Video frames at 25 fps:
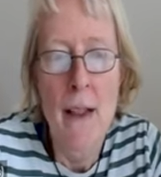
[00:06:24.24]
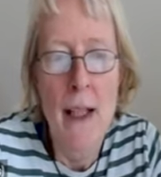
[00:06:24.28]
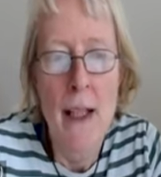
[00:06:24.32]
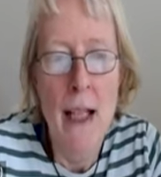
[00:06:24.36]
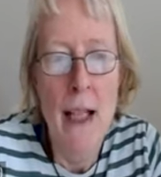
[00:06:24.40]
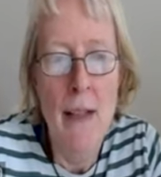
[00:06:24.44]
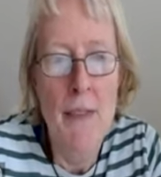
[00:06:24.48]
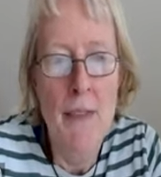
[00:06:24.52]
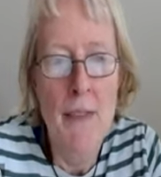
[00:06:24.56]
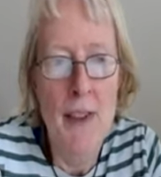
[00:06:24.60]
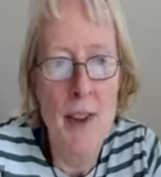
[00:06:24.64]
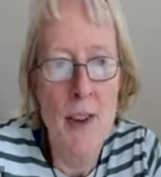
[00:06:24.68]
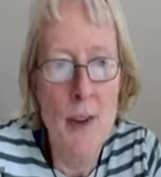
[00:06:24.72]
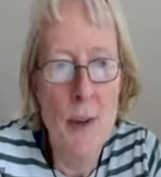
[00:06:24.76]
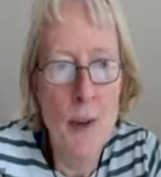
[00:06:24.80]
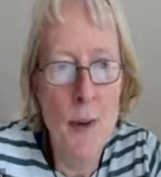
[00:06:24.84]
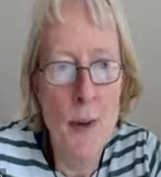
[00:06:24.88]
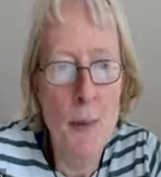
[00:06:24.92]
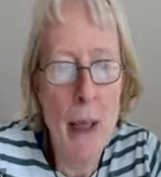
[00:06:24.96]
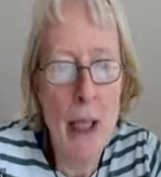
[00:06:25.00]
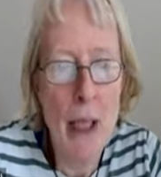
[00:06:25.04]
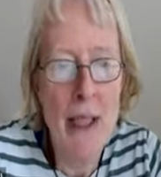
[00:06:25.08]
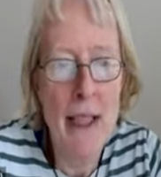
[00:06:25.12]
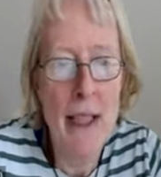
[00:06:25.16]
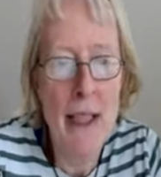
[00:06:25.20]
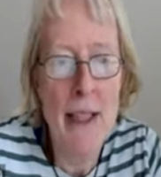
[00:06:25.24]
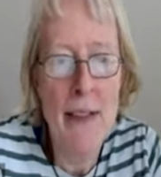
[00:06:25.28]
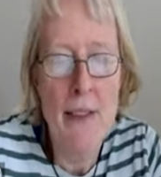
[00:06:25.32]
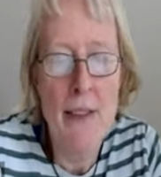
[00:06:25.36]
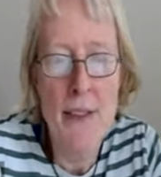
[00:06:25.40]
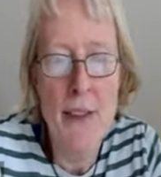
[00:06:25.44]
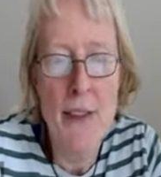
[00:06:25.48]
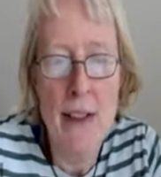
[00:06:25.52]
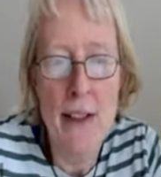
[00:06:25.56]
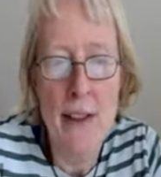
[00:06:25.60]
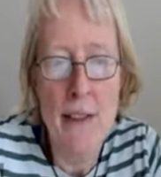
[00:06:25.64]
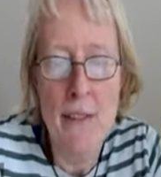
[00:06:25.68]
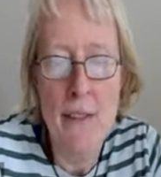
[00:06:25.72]
And this spiky
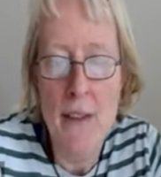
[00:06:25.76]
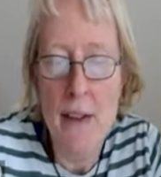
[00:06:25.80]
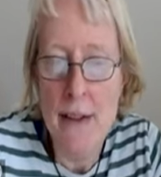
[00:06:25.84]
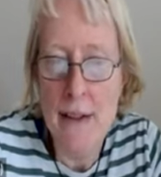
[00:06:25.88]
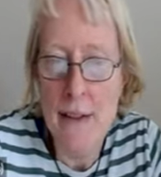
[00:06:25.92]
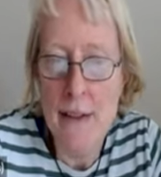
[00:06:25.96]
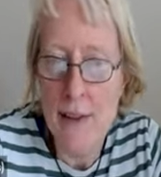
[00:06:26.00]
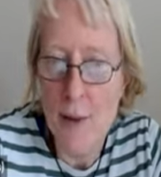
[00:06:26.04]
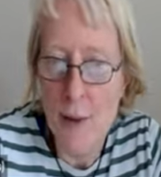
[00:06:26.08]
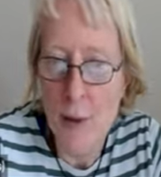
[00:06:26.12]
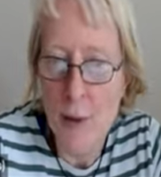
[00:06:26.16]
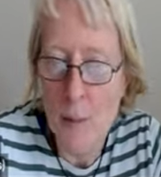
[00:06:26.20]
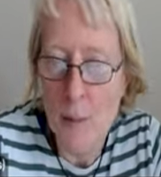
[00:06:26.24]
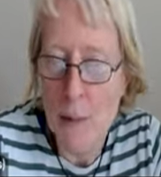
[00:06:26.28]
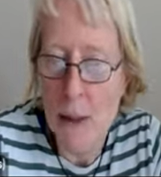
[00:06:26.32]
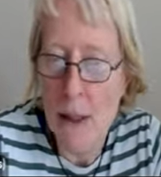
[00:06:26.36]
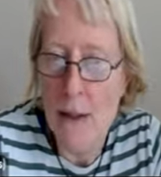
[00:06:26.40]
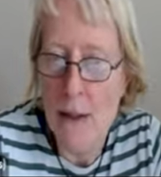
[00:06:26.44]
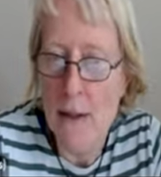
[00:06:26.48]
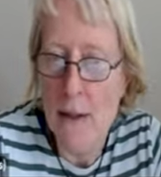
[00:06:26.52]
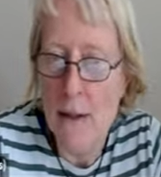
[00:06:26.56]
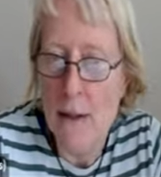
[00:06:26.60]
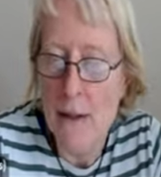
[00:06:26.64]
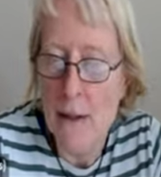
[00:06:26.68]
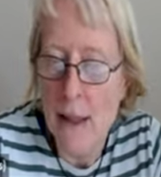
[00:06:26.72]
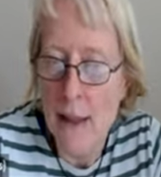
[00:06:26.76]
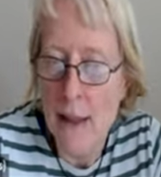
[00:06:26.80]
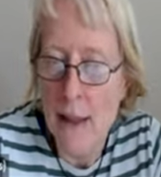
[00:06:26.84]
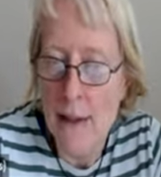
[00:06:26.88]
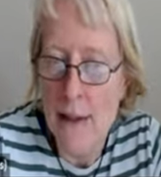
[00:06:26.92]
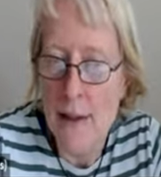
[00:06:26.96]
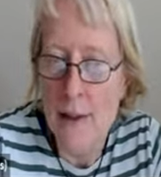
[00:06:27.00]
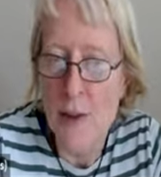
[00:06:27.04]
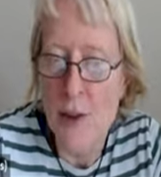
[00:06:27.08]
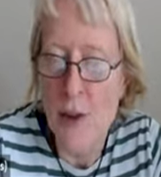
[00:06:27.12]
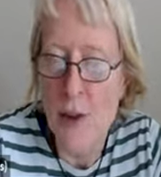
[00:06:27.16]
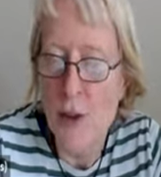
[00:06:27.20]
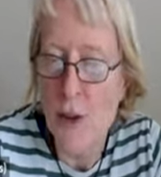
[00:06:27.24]
thing that is a bit like
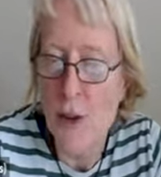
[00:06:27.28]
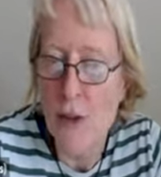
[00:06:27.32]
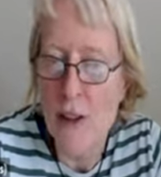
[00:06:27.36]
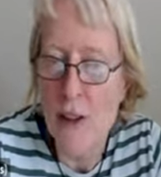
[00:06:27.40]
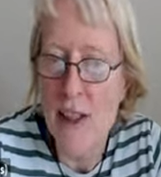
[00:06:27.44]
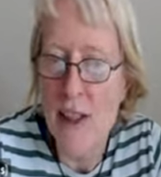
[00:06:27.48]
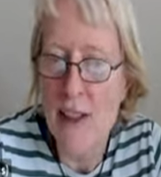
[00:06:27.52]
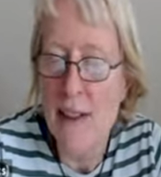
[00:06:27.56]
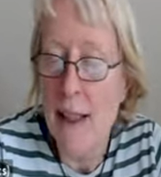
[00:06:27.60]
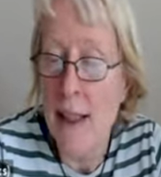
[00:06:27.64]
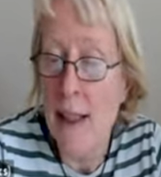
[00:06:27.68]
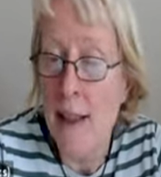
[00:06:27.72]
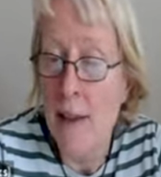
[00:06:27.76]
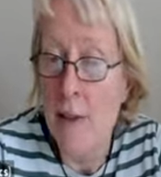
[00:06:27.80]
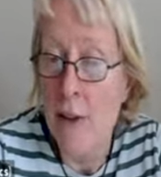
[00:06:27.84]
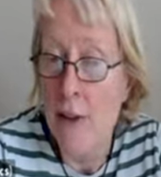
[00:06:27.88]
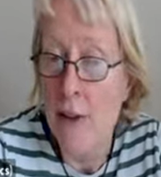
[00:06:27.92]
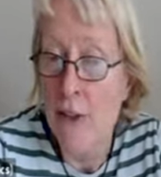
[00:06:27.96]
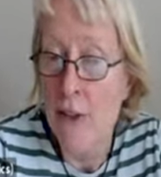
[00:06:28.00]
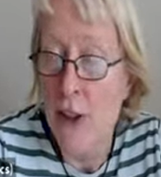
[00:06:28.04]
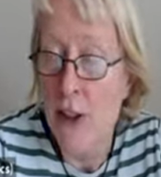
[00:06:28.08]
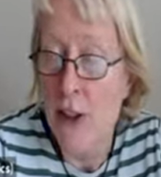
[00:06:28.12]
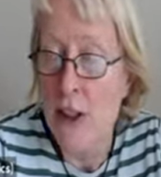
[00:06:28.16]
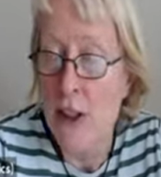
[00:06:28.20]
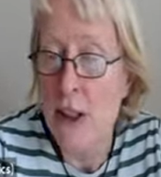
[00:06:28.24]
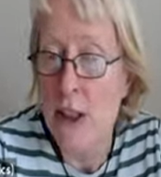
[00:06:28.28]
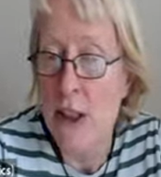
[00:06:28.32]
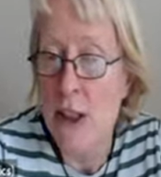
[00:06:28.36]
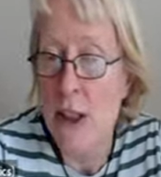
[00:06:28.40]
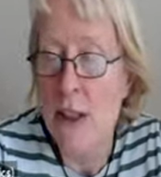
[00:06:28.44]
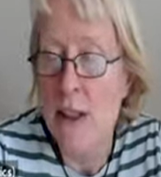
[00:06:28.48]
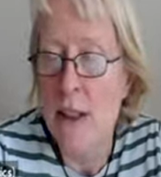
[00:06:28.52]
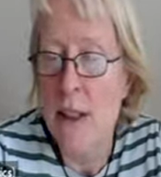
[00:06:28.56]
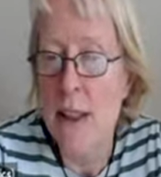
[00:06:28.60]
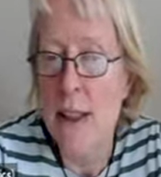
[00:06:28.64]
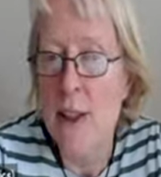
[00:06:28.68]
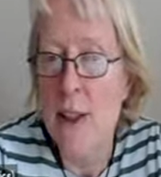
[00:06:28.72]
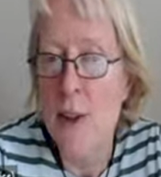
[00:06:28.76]
a discrete Airy
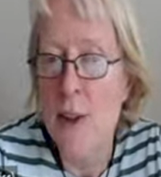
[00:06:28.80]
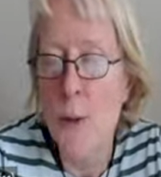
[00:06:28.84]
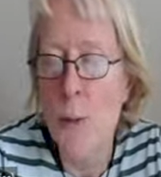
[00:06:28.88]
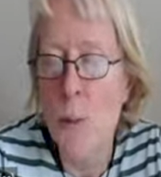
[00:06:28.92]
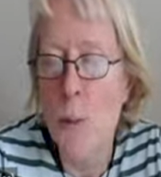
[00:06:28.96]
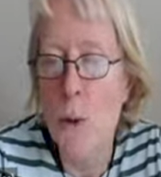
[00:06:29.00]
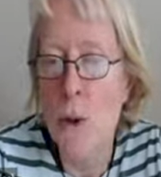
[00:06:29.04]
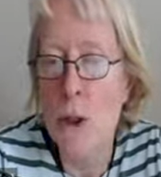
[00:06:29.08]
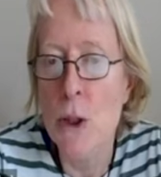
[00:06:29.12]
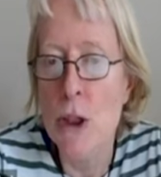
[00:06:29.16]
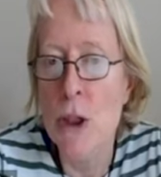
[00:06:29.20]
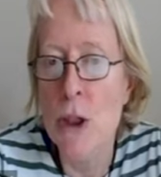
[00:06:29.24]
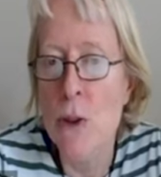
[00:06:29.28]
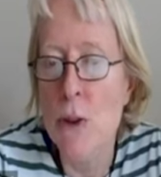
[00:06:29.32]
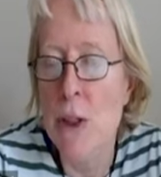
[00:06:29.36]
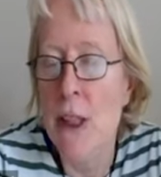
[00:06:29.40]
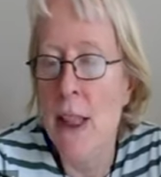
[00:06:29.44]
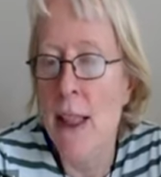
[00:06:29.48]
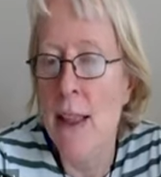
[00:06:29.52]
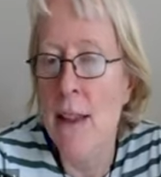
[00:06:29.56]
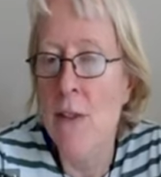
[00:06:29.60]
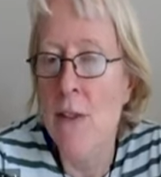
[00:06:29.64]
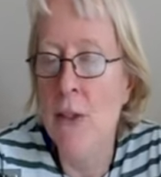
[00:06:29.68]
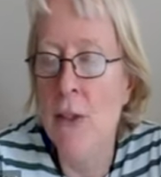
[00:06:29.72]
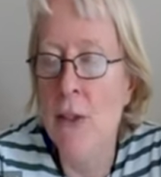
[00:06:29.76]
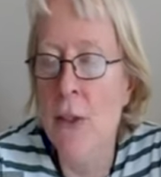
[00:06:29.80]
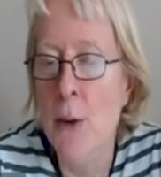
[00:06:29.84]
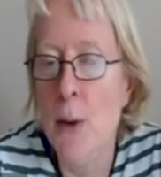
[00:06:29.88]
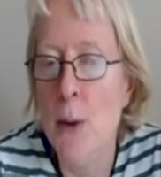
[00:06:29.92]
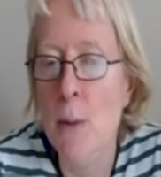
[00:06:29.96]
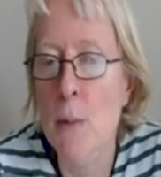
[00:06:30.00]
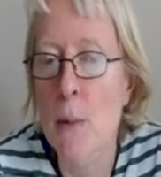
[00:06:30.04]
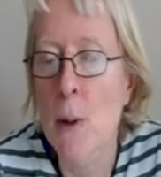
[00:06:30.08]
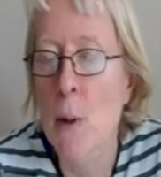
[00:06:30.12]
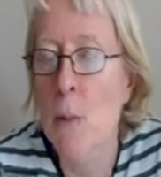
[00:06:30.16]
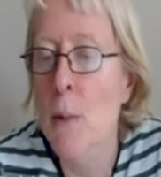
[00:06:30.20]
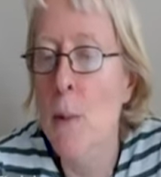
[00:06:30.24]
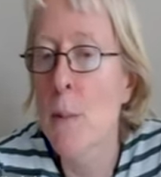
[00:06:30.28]
function is what you get for the
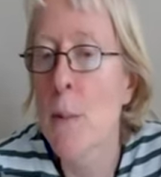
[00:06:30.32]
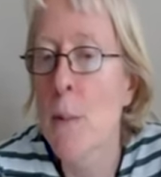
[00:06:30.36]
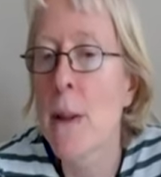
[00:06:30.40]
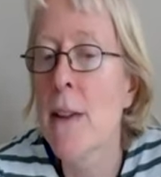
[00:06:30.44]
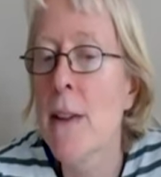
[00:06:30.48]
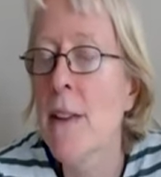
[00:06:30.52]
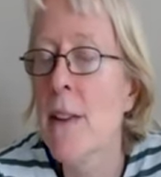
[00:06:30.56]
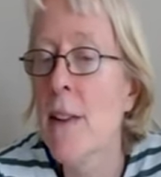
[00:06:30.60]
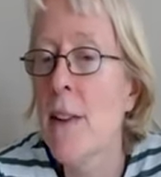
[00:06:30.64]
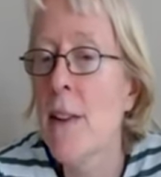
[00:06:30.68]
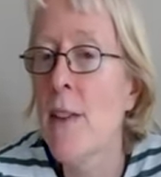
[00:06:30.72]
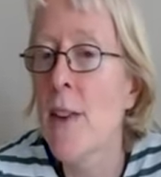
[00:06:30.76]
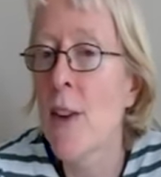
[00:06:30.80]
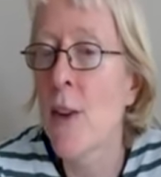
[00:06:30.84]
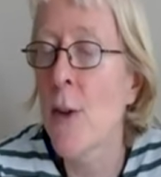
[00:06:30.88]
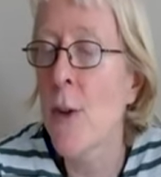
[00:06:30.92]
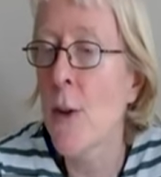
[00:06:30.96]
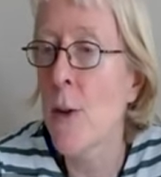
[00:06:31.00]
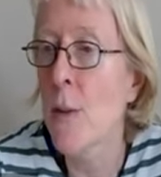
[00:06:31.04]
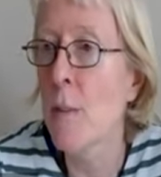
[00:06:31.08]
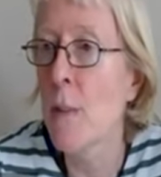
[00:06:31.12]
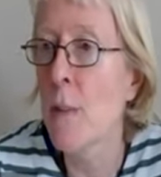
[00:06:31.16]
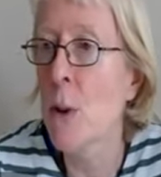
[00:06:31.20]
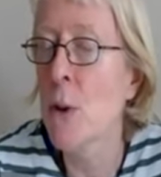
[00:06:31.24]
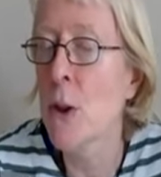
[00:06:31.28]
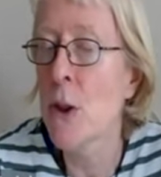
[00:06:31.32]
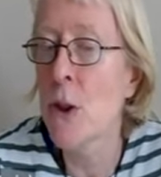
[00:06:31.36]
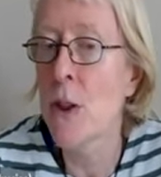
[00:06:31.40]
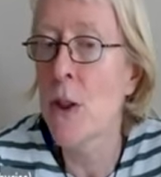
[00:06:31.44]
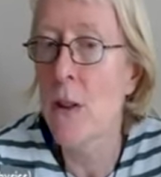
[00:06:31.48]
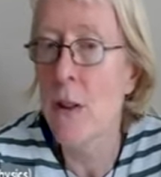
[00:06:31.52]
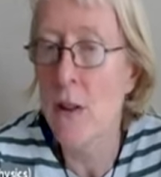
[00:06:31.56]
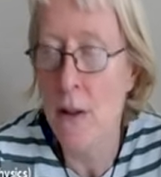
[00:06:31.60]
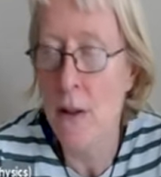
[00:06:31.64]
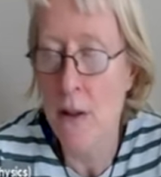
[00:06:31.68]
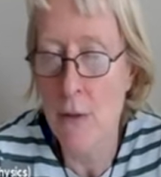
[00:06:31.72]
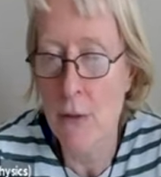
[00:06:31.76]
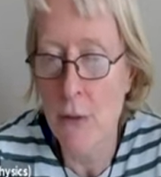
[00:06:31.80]
probability
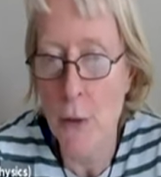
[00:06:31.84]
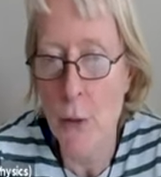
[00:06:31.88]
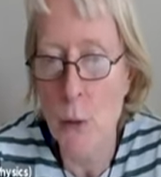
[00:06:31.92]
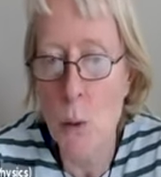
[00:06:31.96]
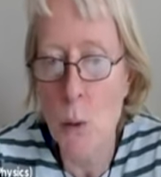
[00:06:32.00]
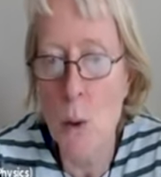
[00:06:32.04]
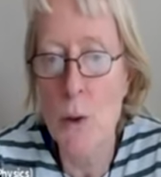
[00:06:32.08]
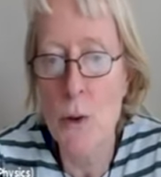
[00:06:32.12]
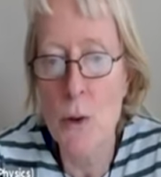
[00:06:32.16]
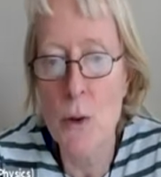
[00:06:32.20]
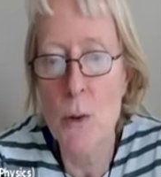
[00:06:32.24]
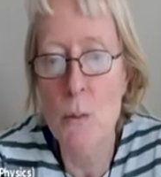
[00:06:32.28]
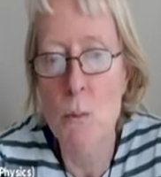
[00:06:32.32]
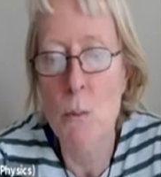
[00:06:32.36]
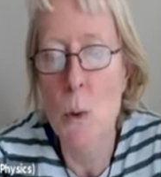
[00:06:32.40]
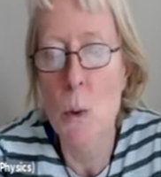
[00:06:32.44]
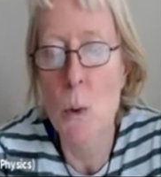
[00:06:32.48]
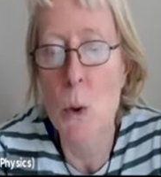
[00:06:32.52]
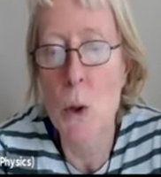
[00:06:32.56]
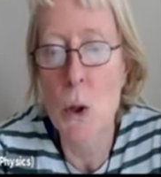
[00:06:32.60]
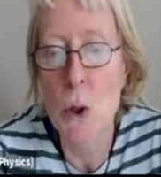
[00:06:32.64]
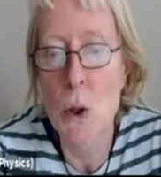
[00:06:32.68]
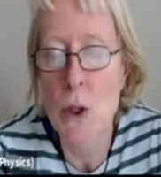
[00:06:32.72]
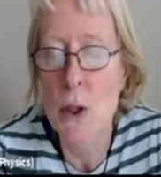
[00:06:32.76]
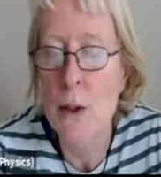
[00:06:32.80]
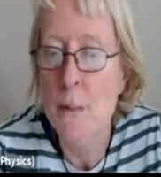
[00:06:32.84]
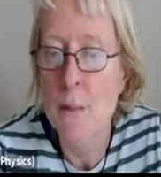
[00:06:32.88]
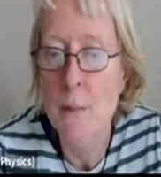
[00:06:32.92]
distribution of the quantum walk.